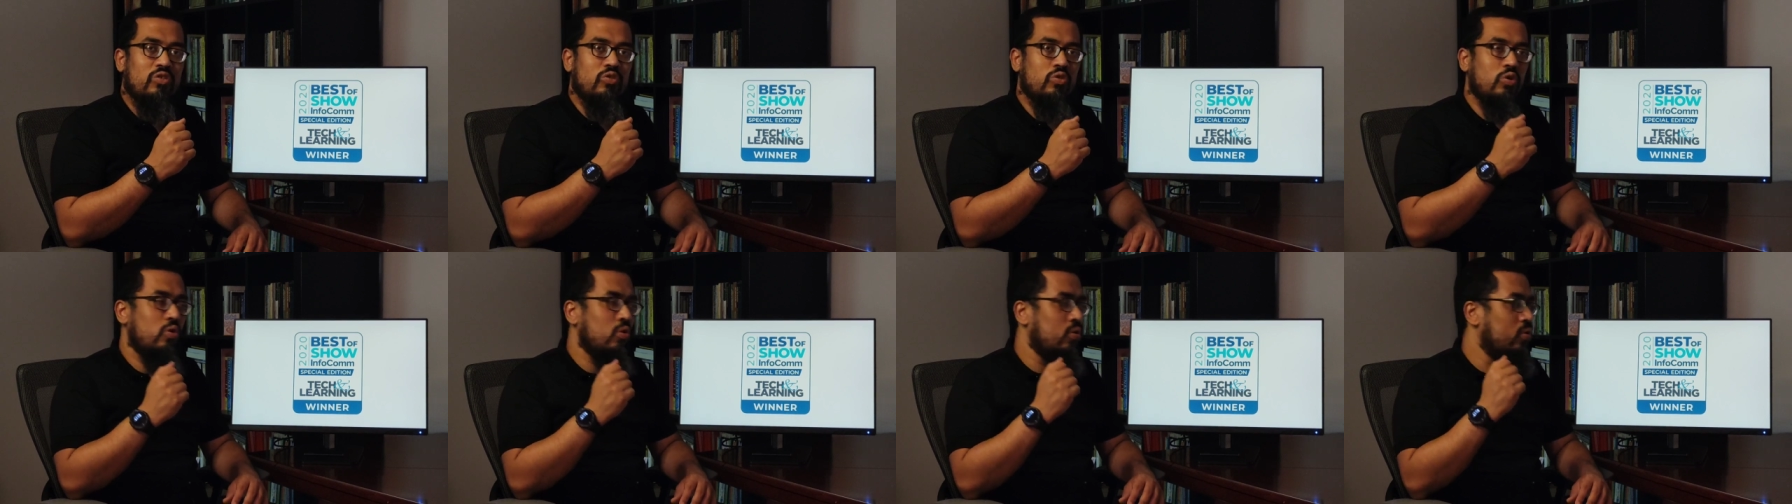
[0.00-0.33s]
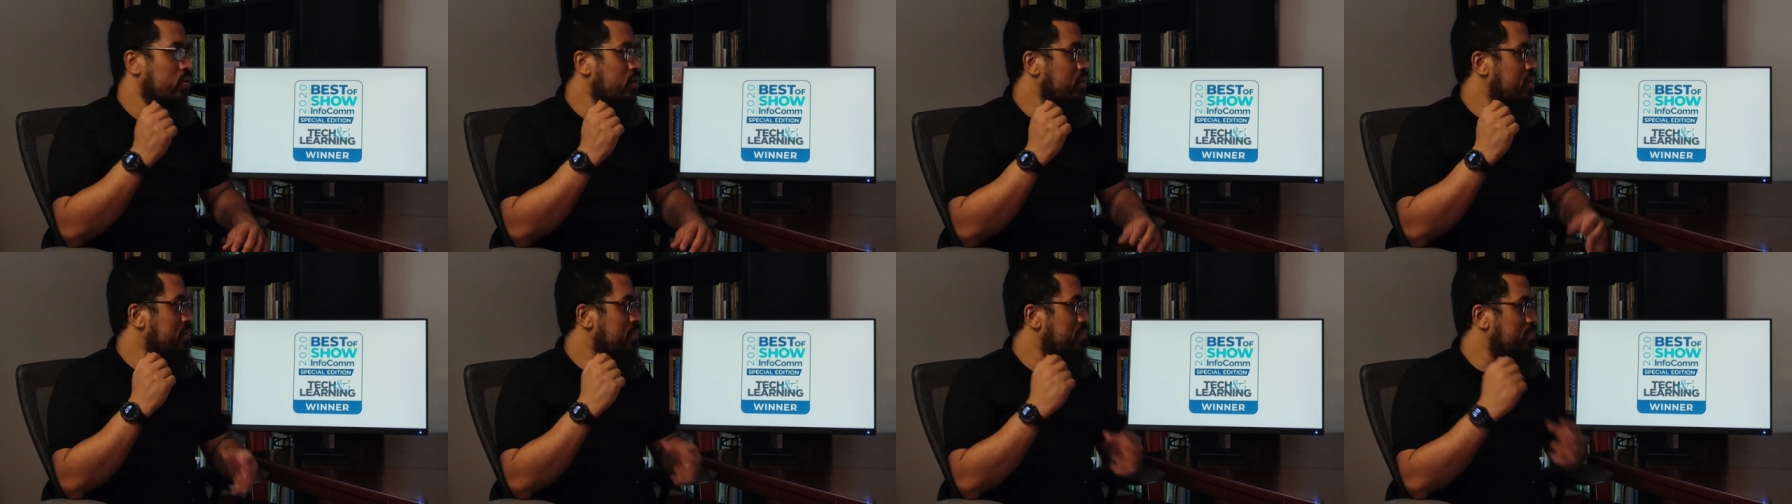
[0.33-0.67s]

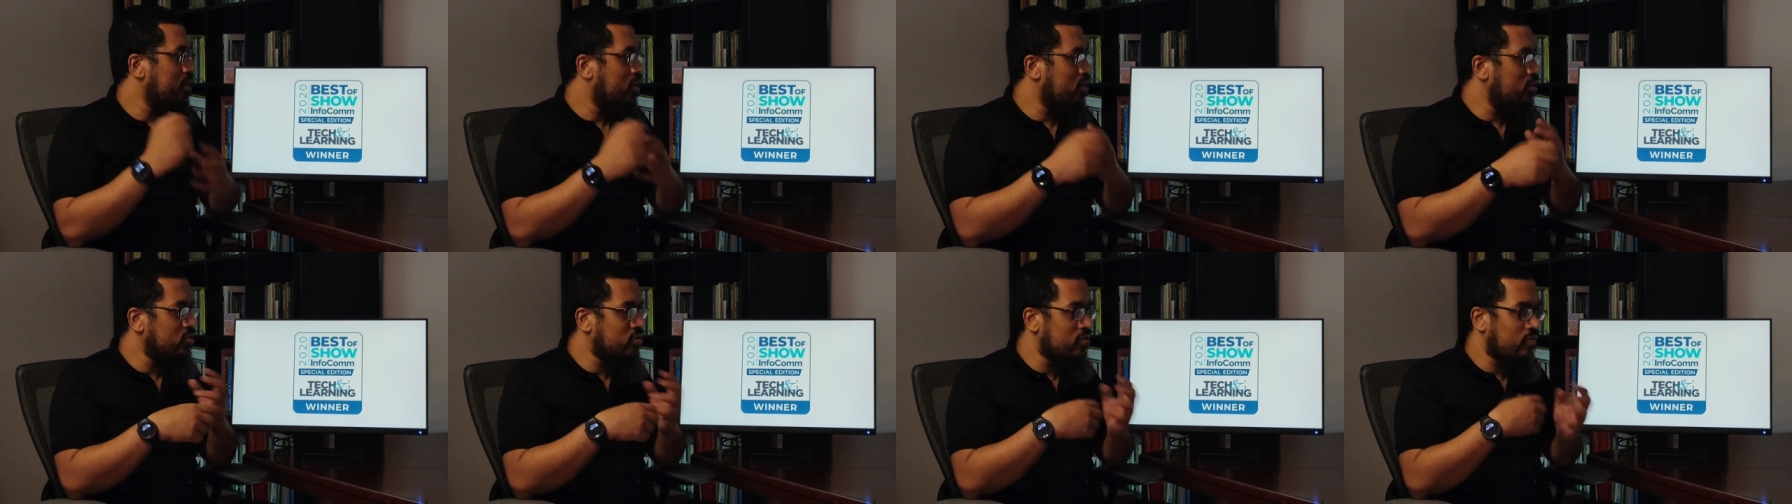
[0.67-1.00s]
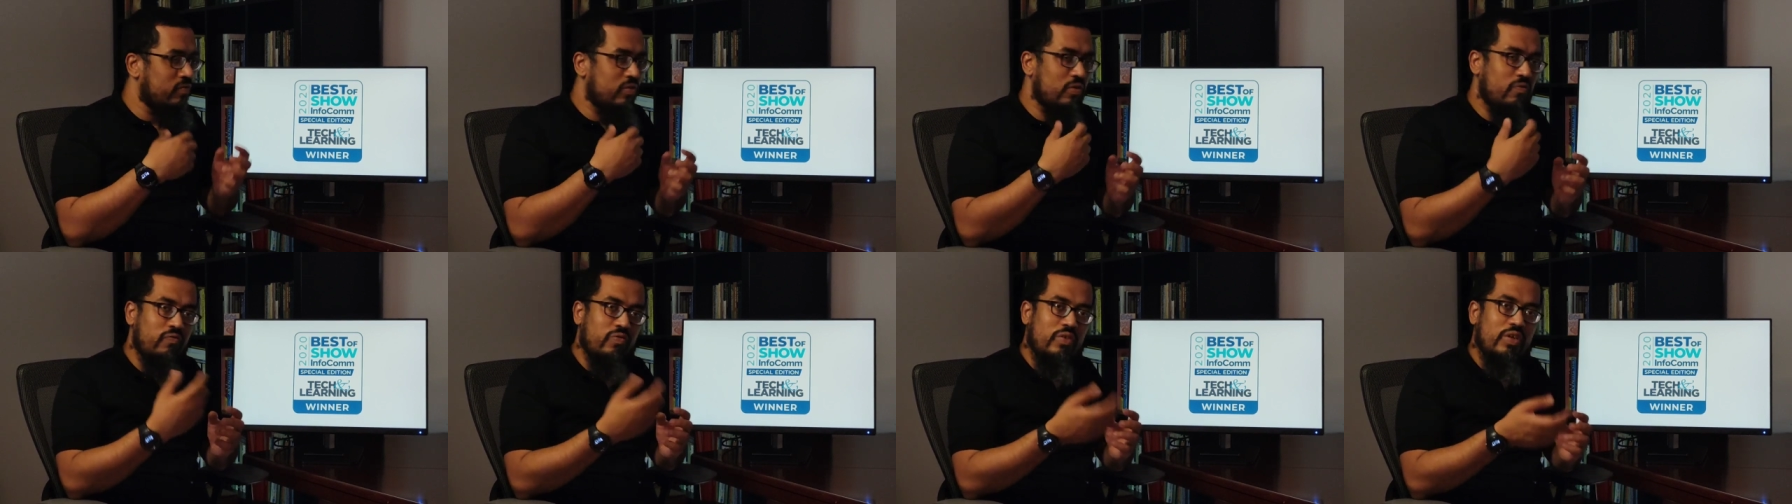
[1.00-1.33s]
So
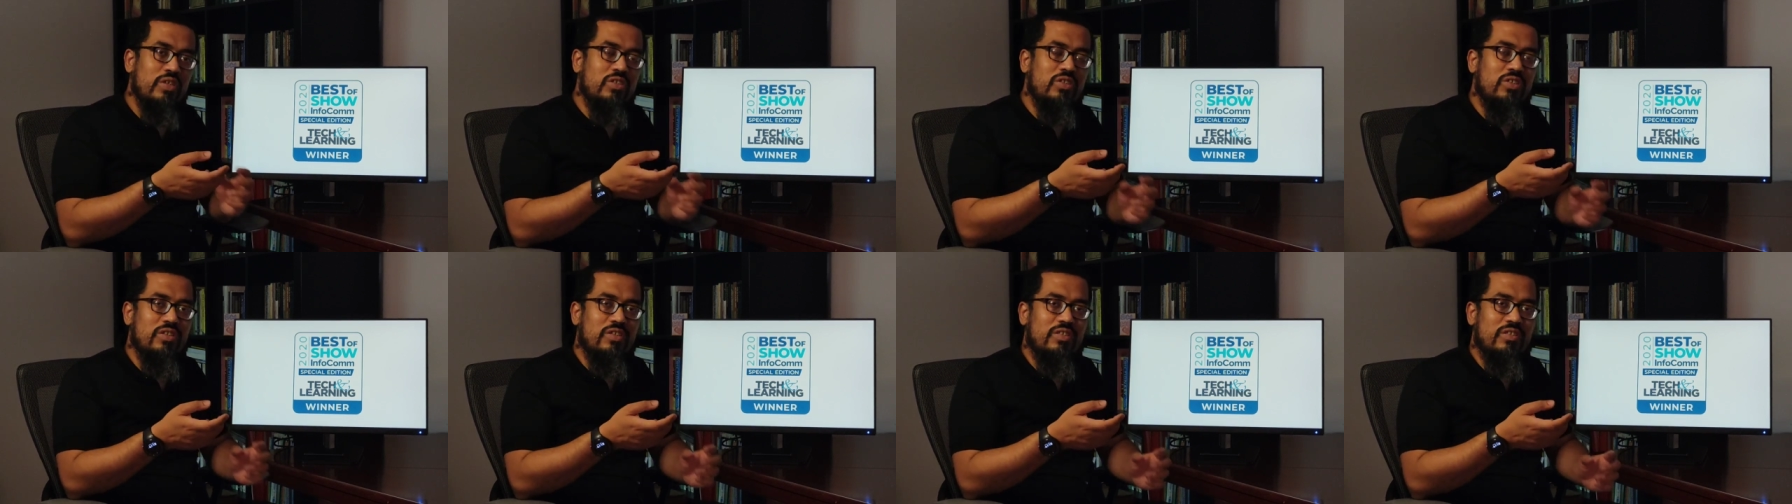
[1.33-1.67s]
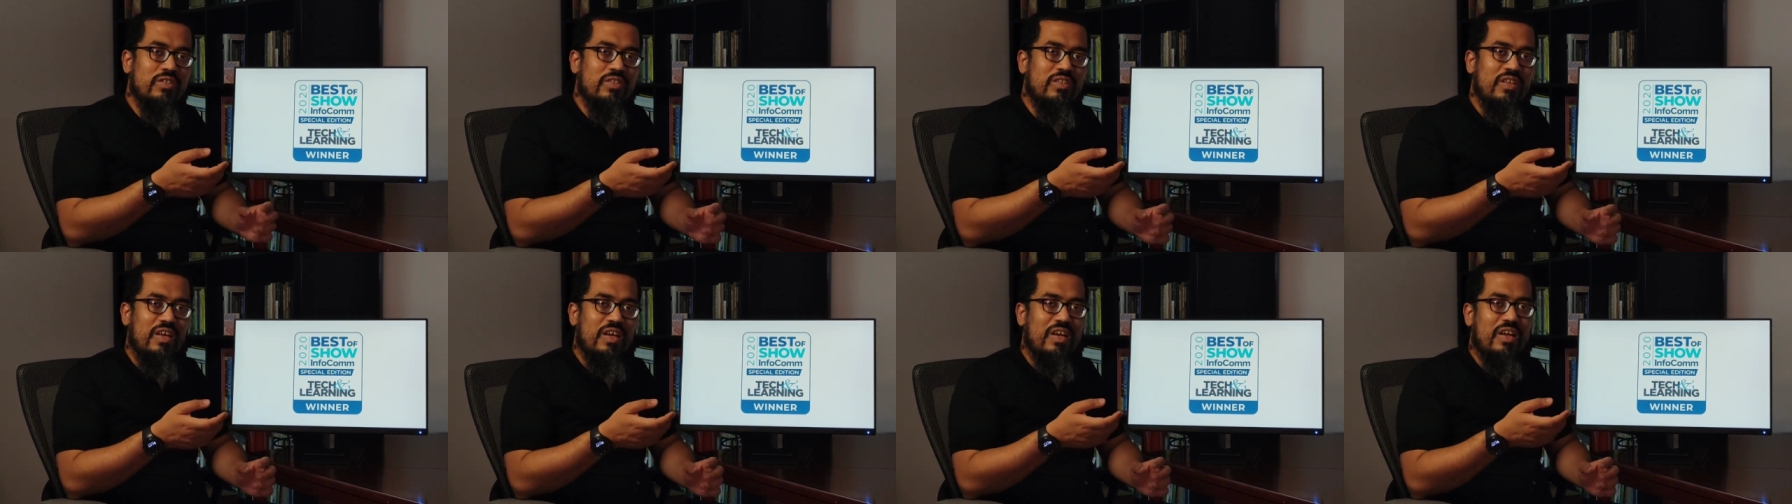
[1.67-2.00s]
because of the features,